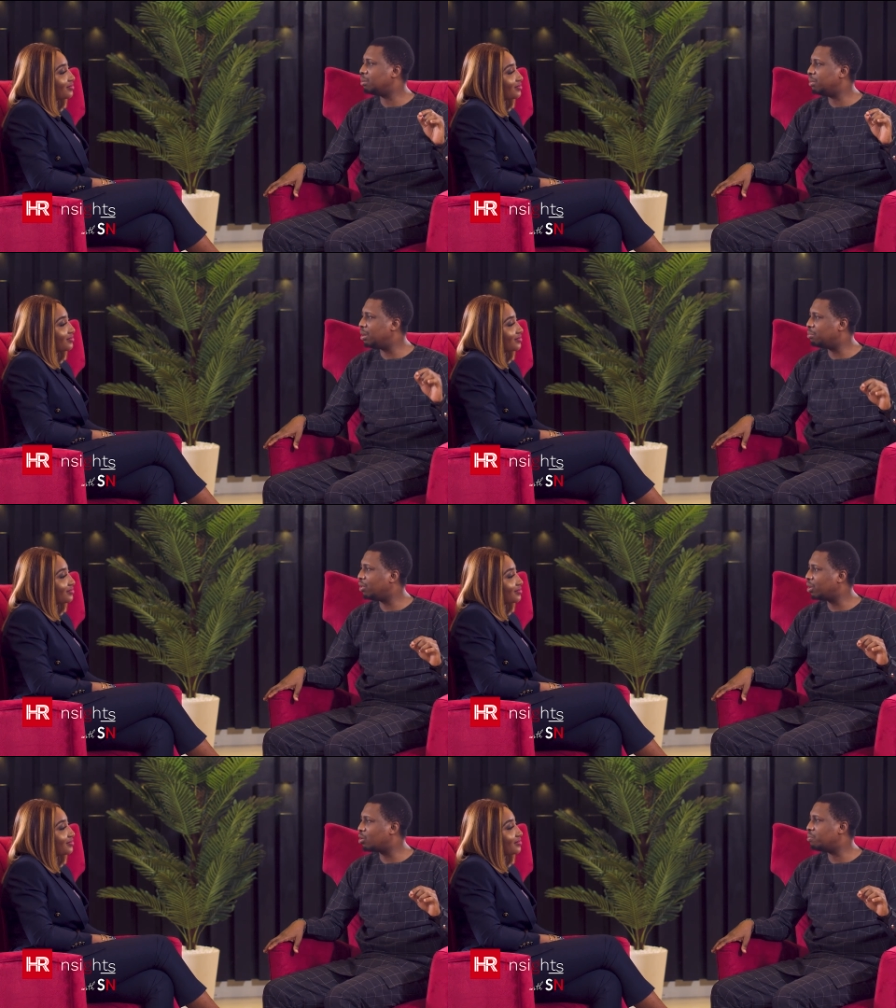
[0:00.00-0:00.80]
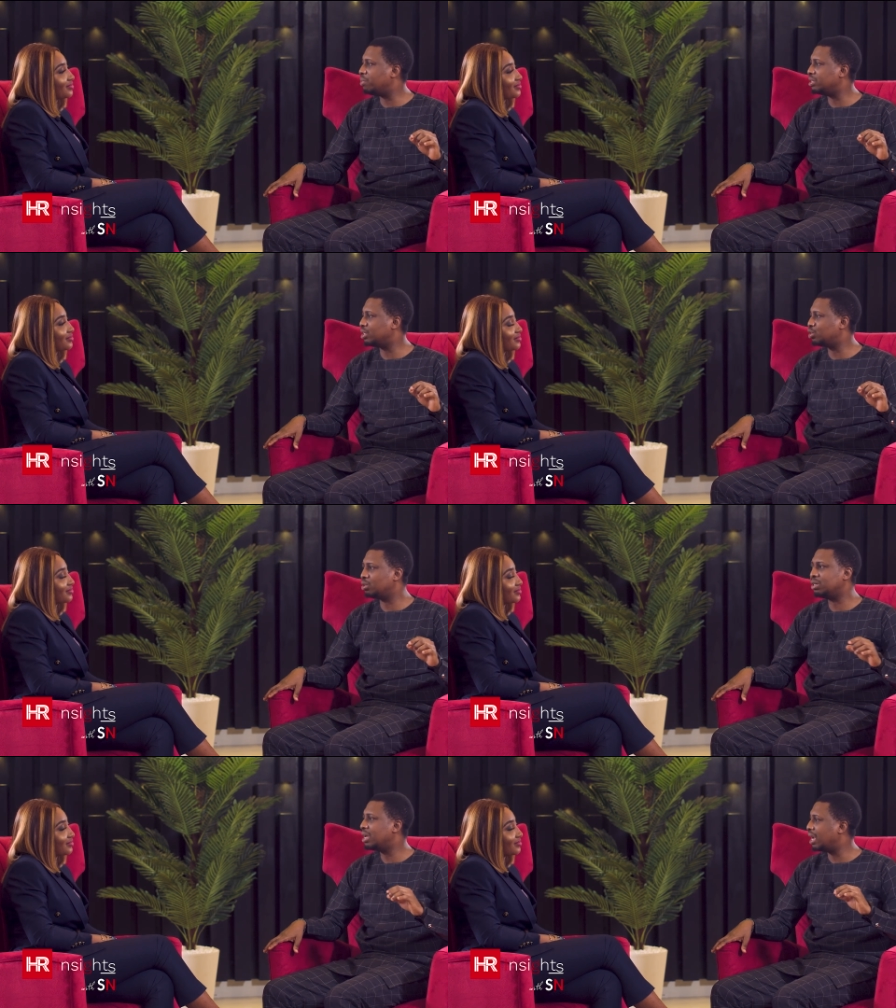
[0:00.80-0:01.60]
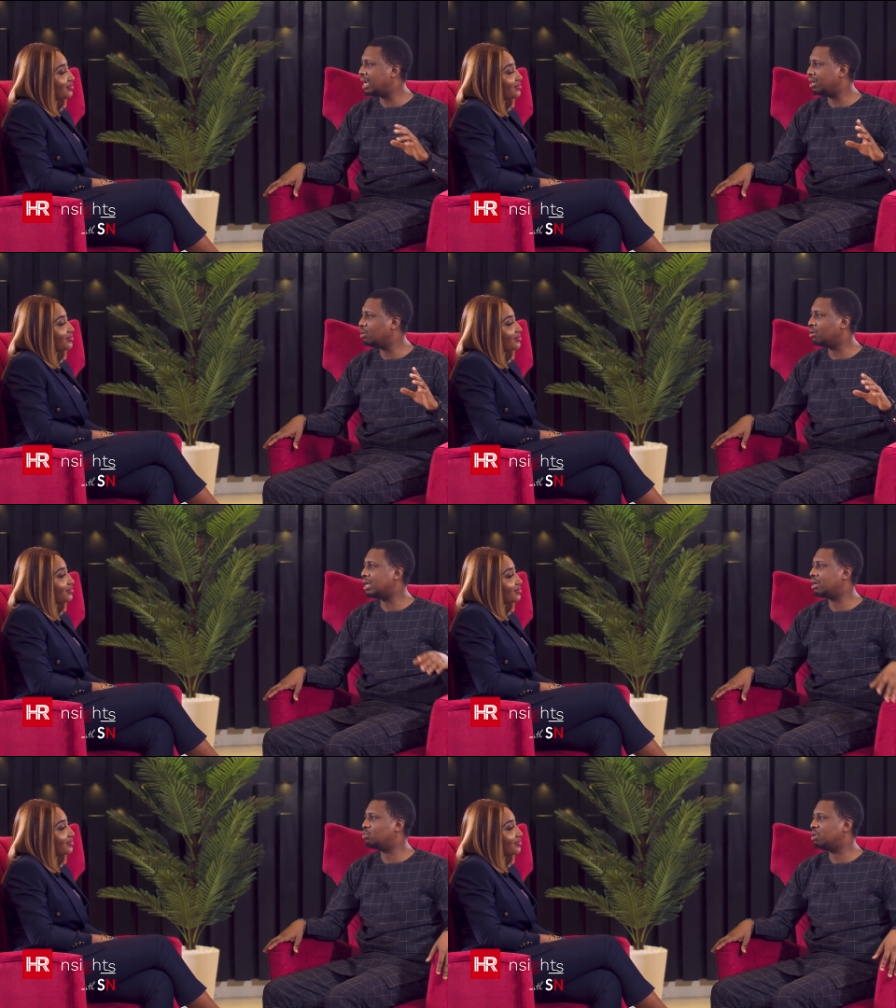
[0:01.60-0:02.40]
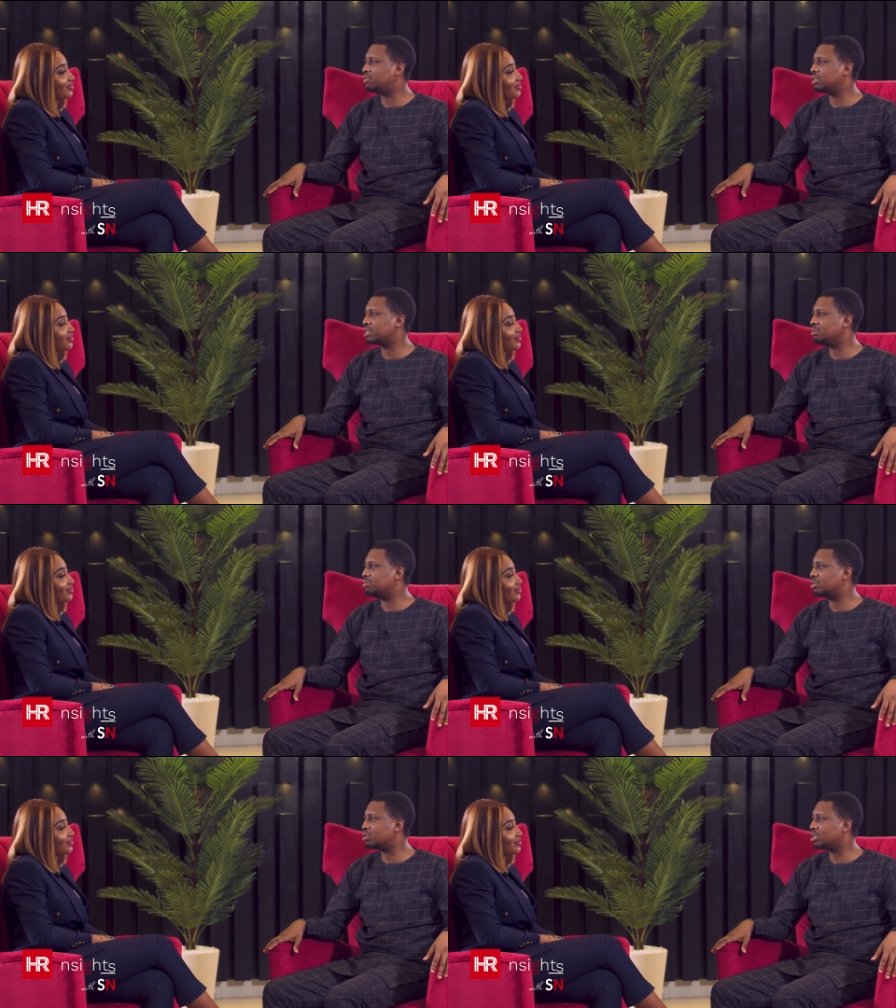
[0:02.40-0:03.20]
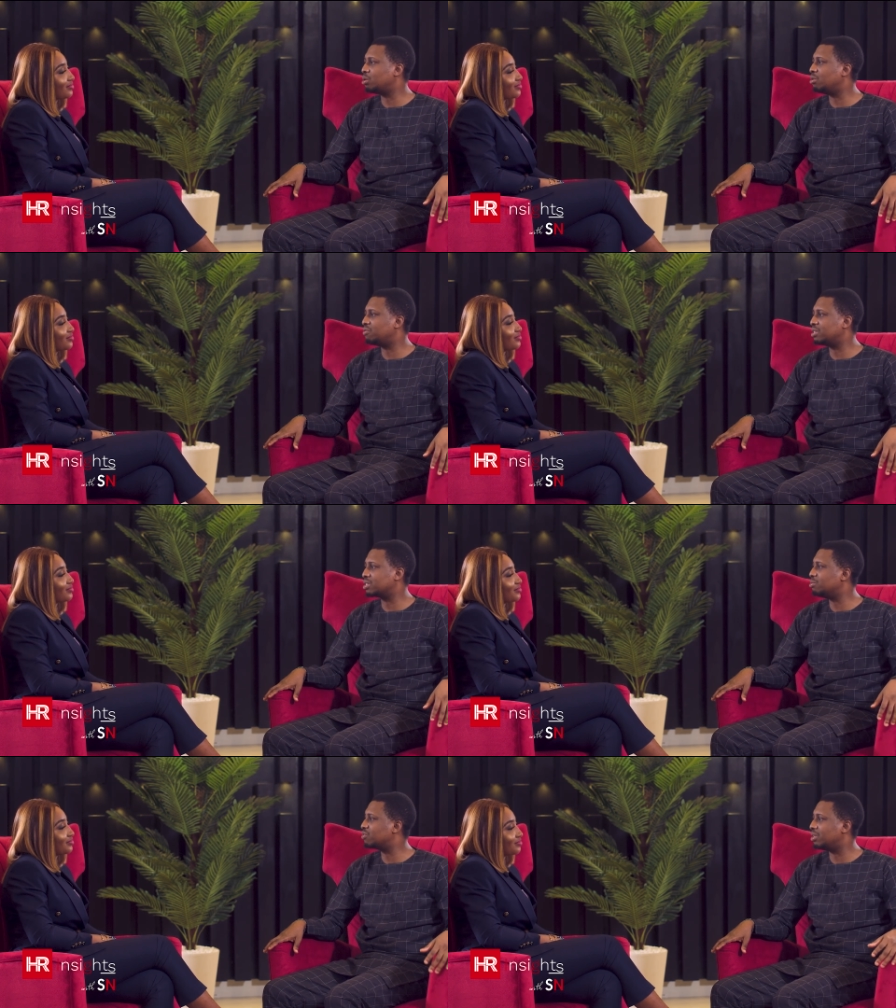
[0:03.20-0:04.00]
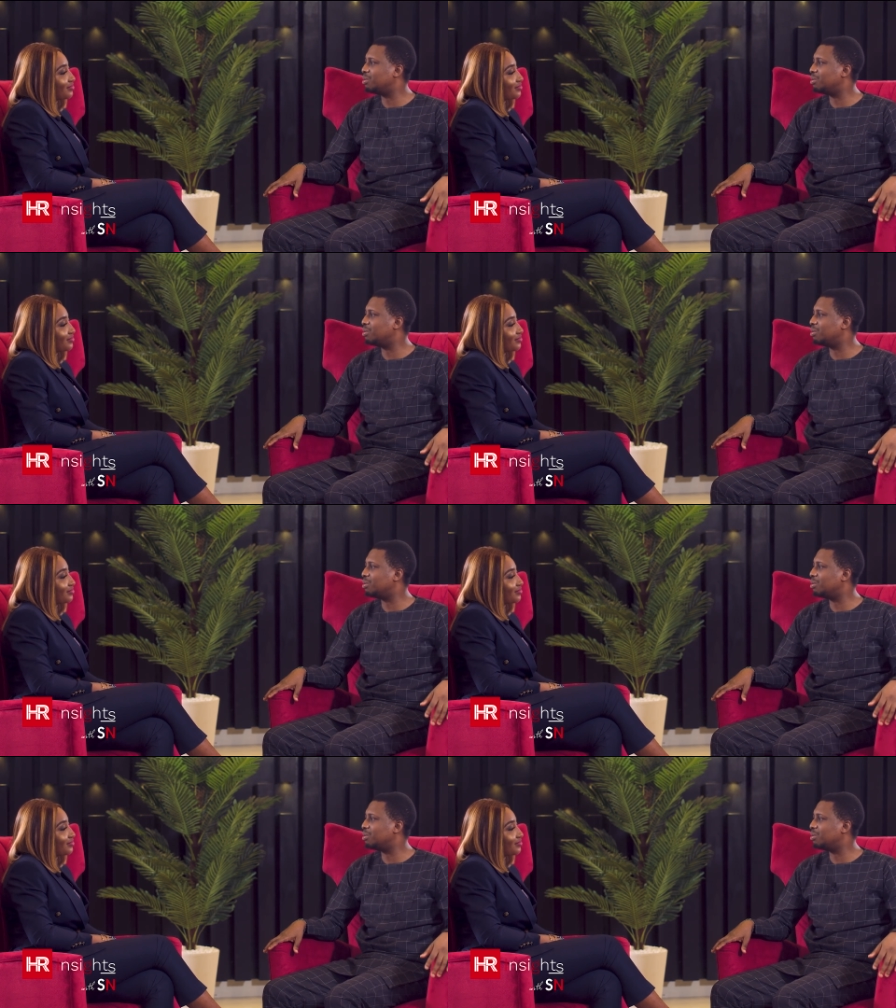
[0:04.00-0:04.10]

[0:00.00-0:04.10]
employee compensation, and all other welfare schemes, social welfare schemes for the